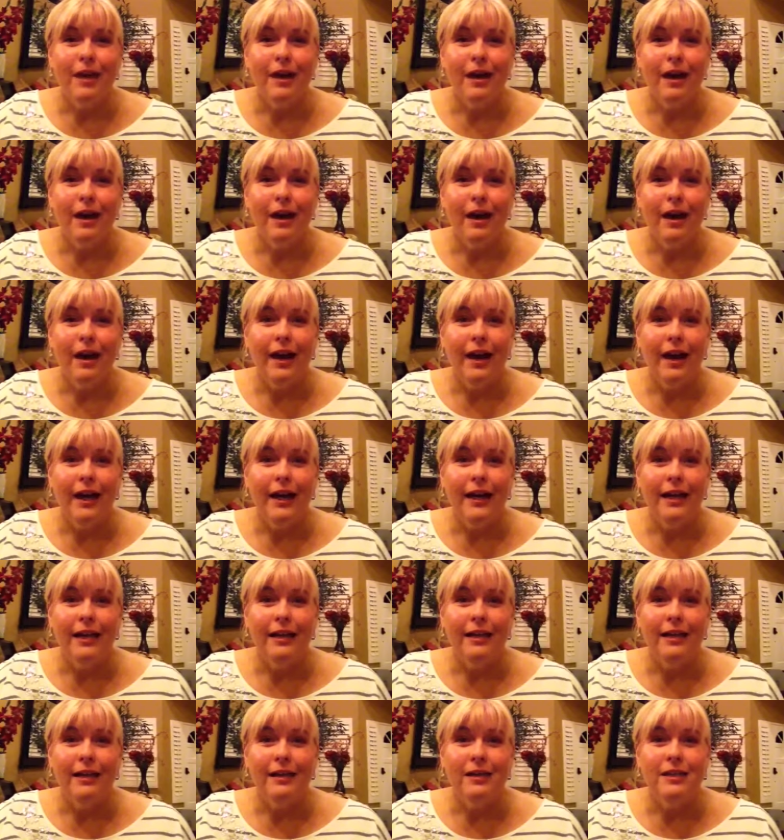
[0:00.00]

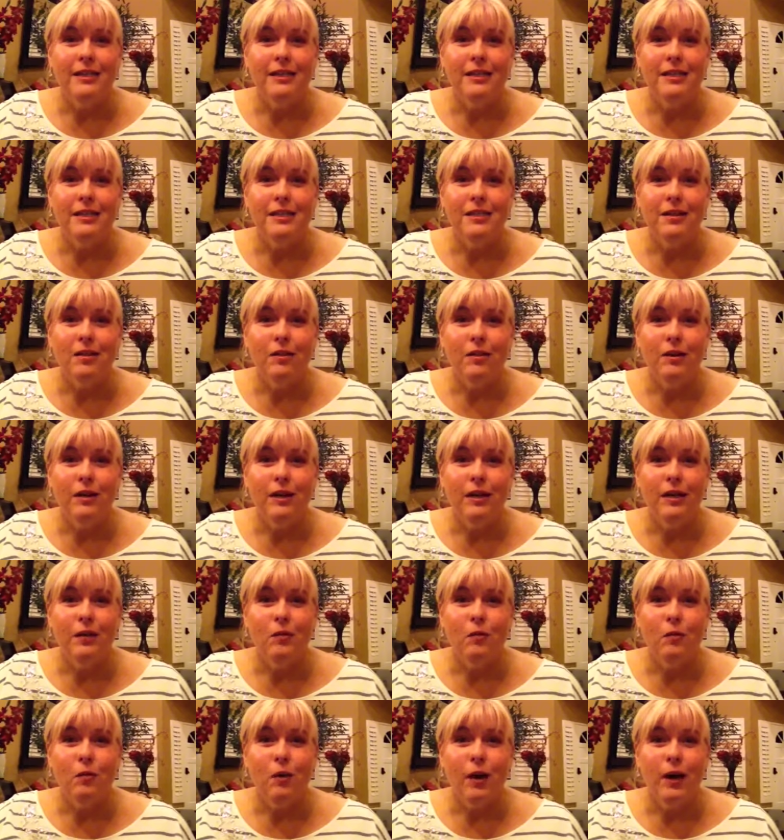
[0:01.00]
I
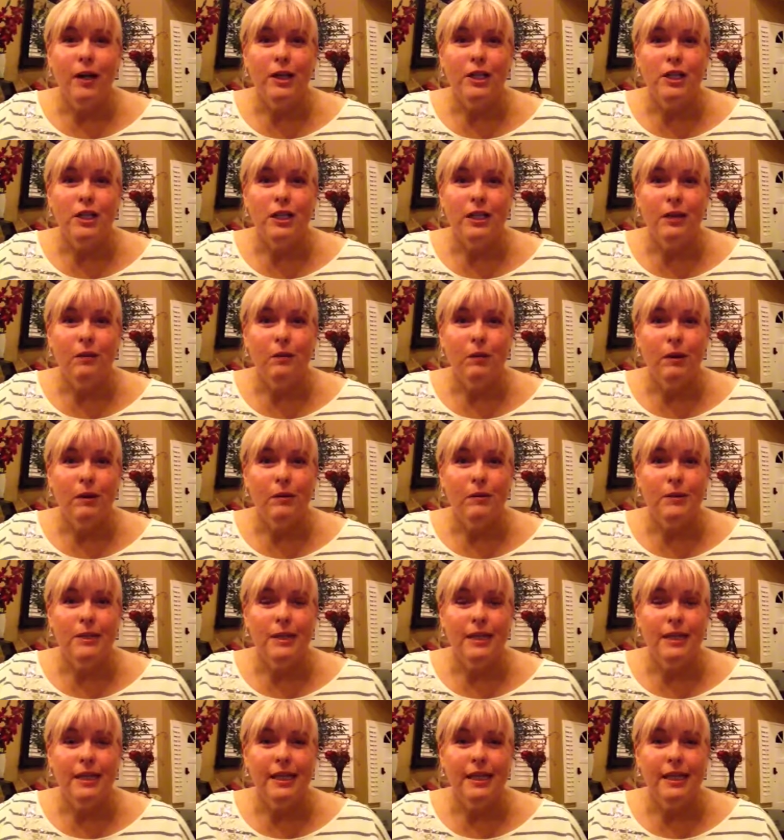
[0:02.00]
started watching what I
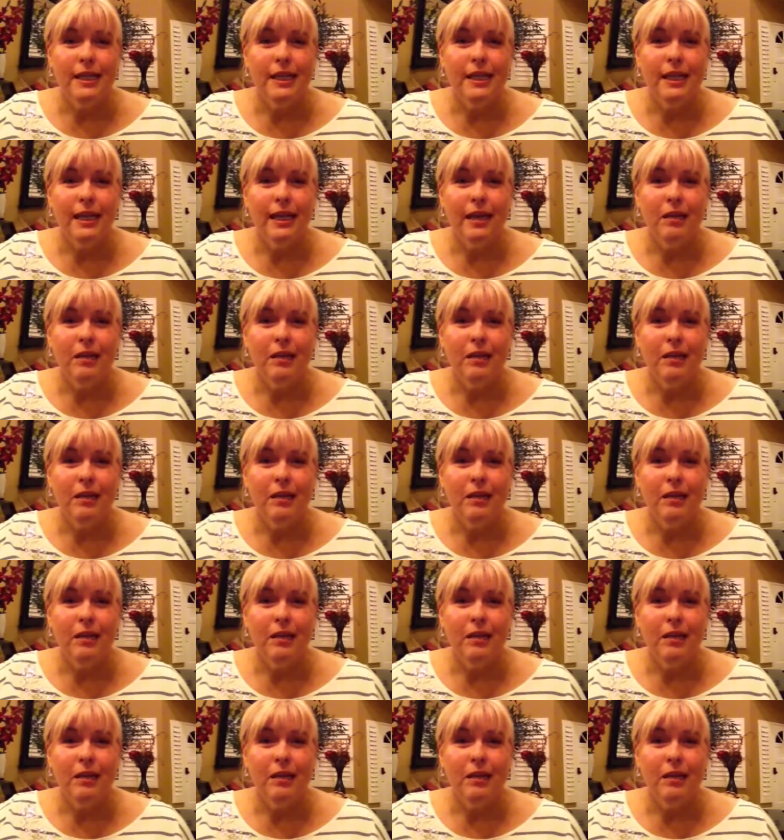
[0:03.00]
was eating,